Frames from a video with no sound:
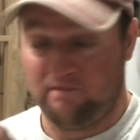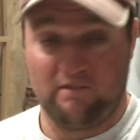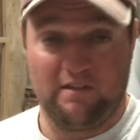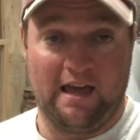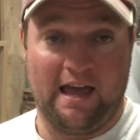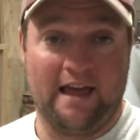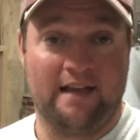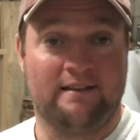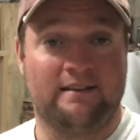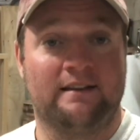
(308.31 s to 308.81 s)

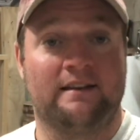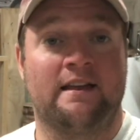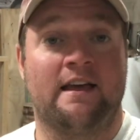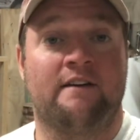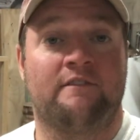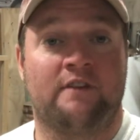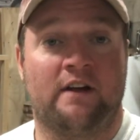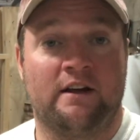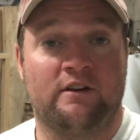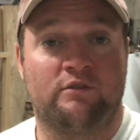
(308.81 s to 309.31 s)
didn't have
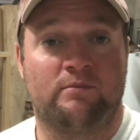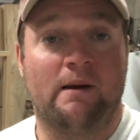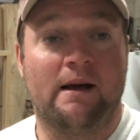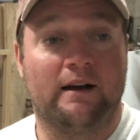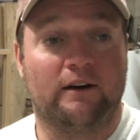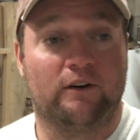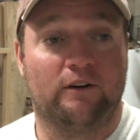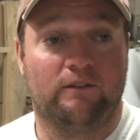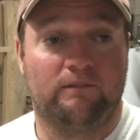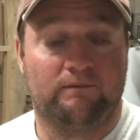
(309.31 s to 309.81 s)
an ice
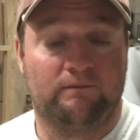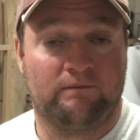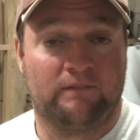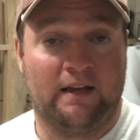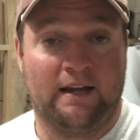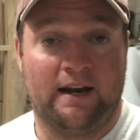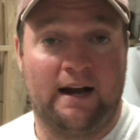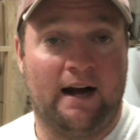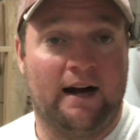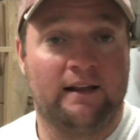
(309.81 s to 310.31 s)
maker,
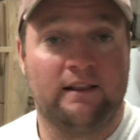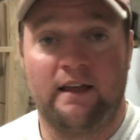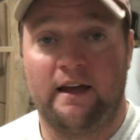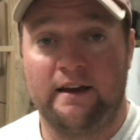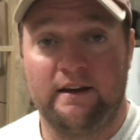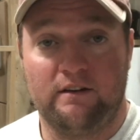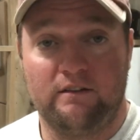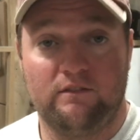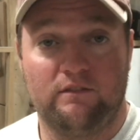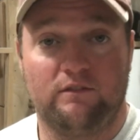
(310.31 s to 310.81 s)
and I
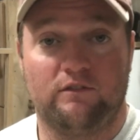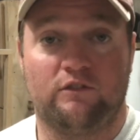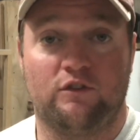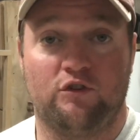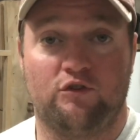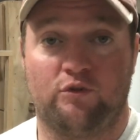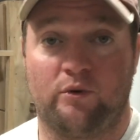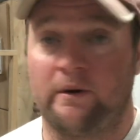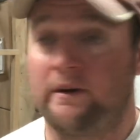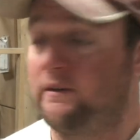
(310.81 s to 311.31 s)
like to
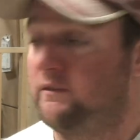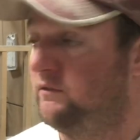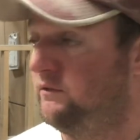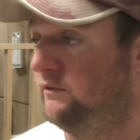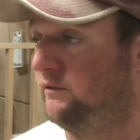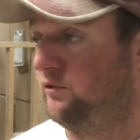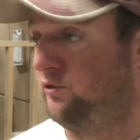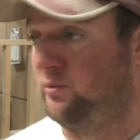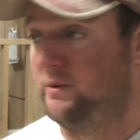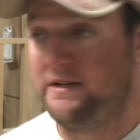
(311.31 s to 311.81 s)
drink
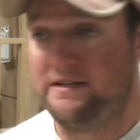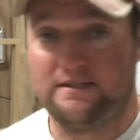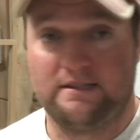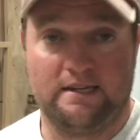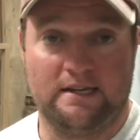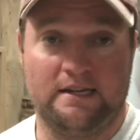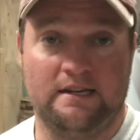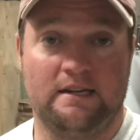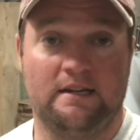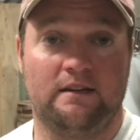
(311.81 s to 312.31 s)
sweet
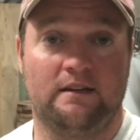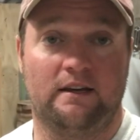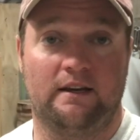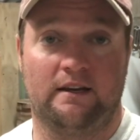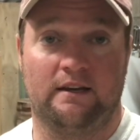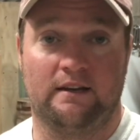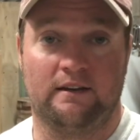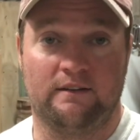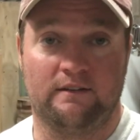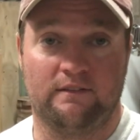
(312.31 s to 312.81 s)
tea
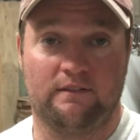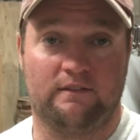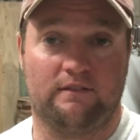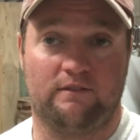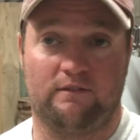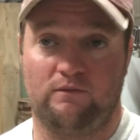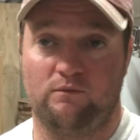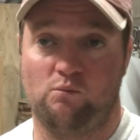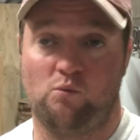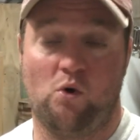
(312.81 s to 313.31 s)
and
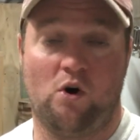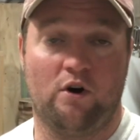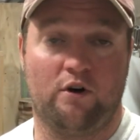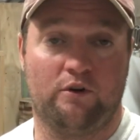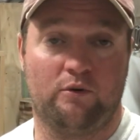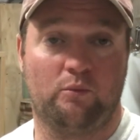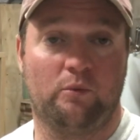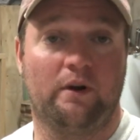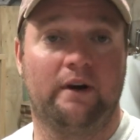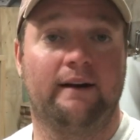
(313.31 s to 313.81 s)
water,
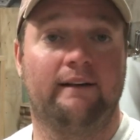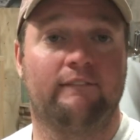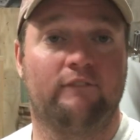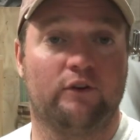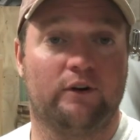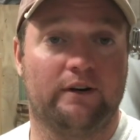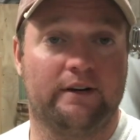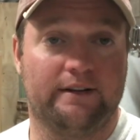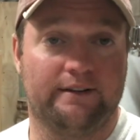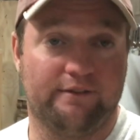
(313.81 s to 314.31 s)
whatever
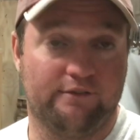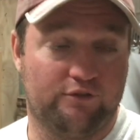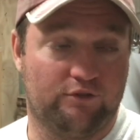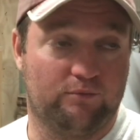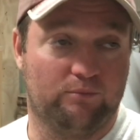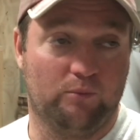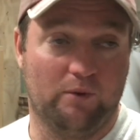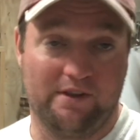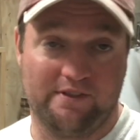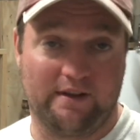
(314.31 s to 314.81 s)
it is
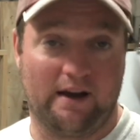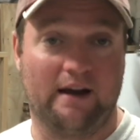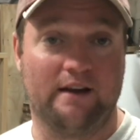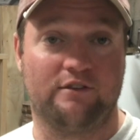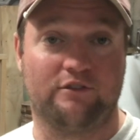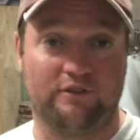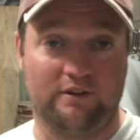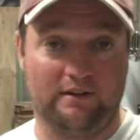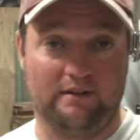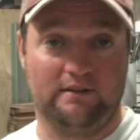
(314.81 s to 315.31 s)
with
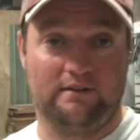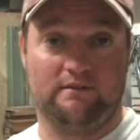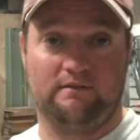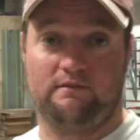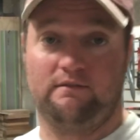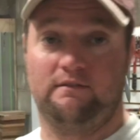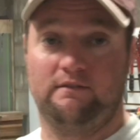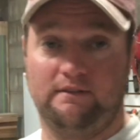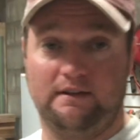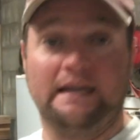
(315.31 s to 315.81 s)
ice
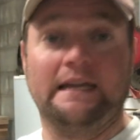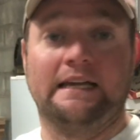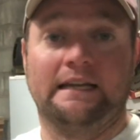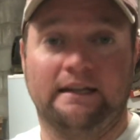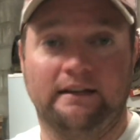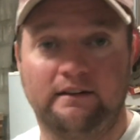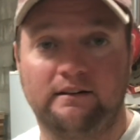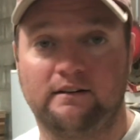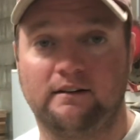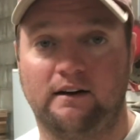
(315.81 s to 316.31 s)
in
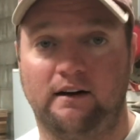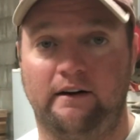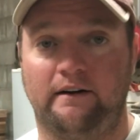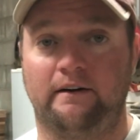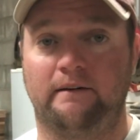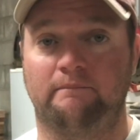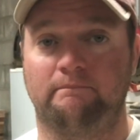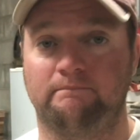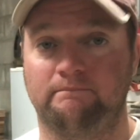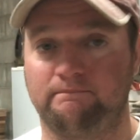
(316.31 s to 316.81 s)
it.
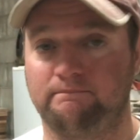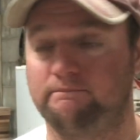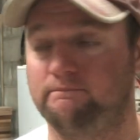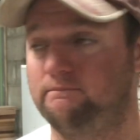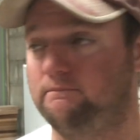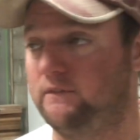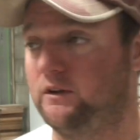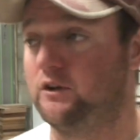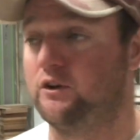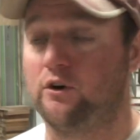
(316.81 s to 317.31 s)

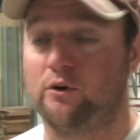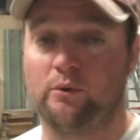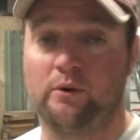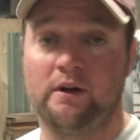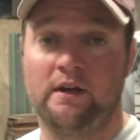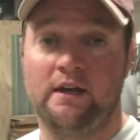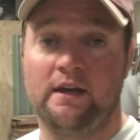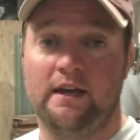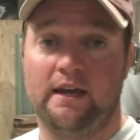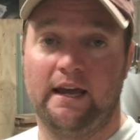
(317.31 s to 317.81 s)
You know,
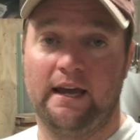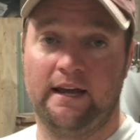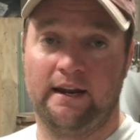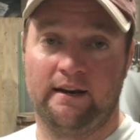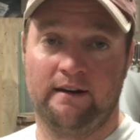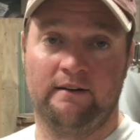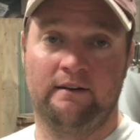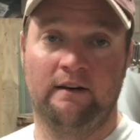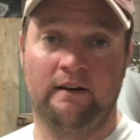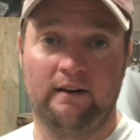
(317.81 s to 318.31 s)

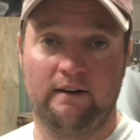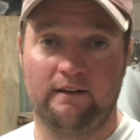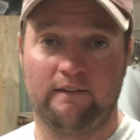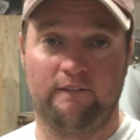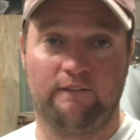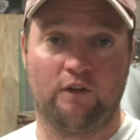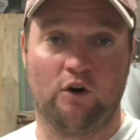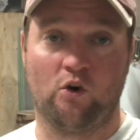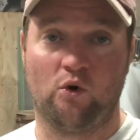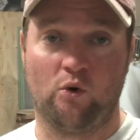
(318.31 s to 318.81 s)
and
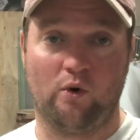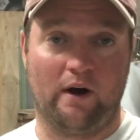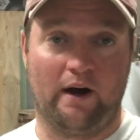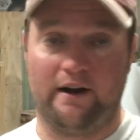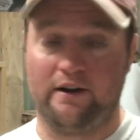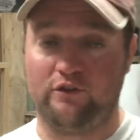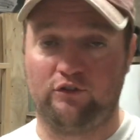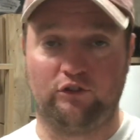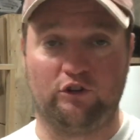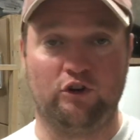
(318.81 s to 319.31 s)
the whole
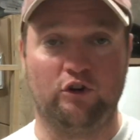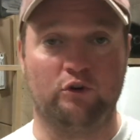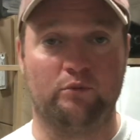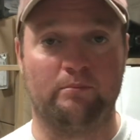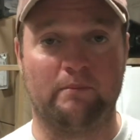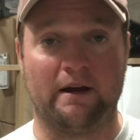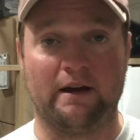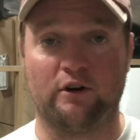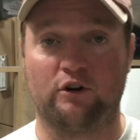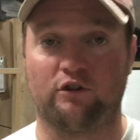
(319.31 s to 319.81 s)
ice cube
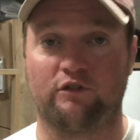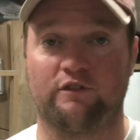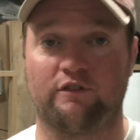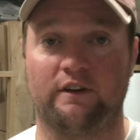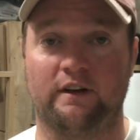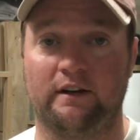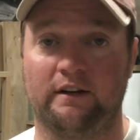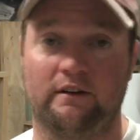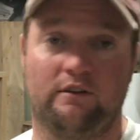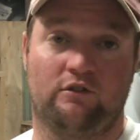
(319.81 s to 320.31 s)
maker
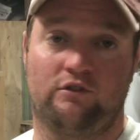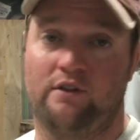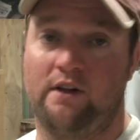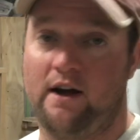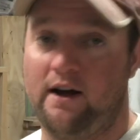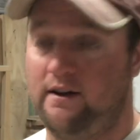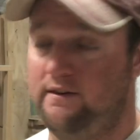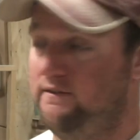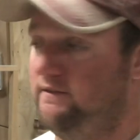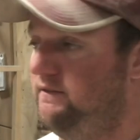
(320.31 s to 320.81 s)
thing is
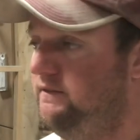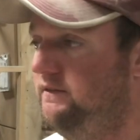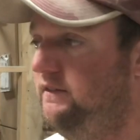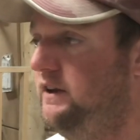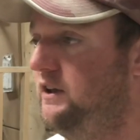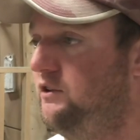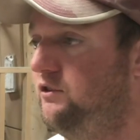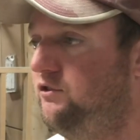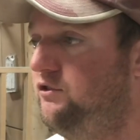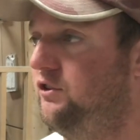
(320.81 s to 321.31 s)
not.
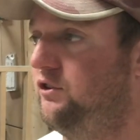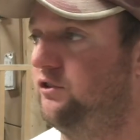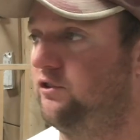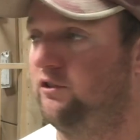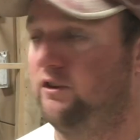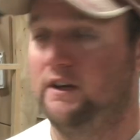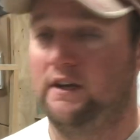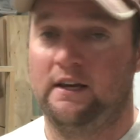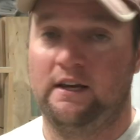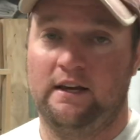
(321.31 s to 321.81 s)
It's just
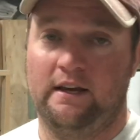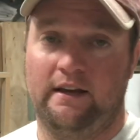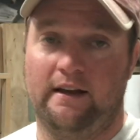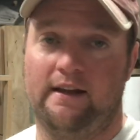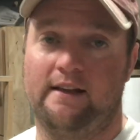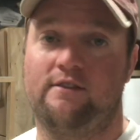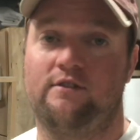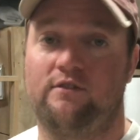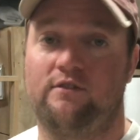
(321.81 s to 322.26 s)
that